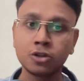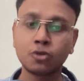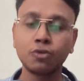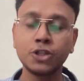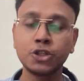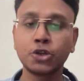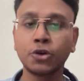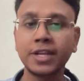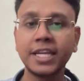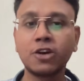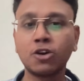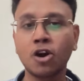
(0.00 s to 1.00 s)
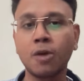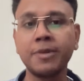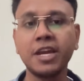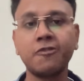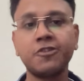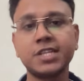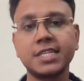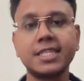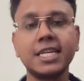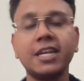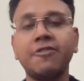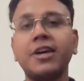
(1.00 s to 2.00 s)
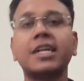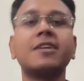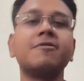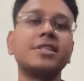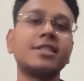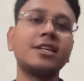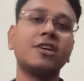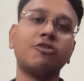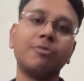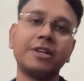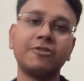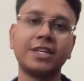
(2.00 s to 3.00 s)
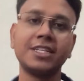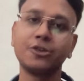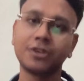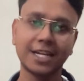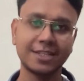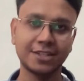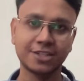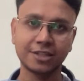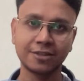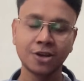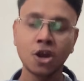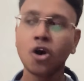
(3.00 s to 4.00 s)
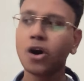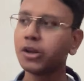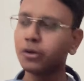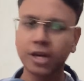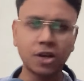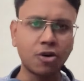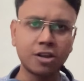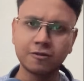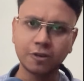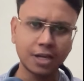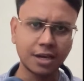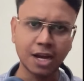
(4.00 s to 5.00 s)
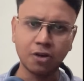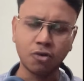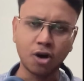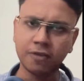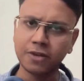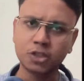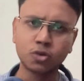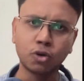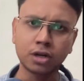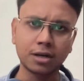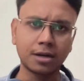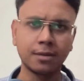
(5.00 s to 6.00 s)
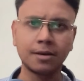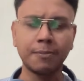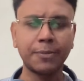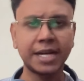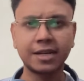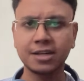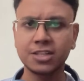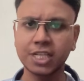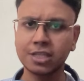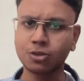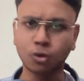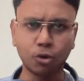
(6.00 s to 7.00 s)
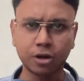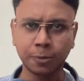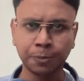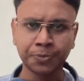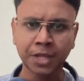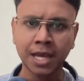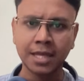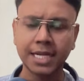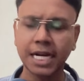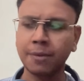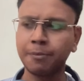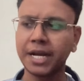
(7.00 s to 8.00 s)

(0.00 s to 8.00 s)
to ensure economy, efficiency, and effectiveness in government fund utilization. Or you can always quote Ambedkar ji's quote that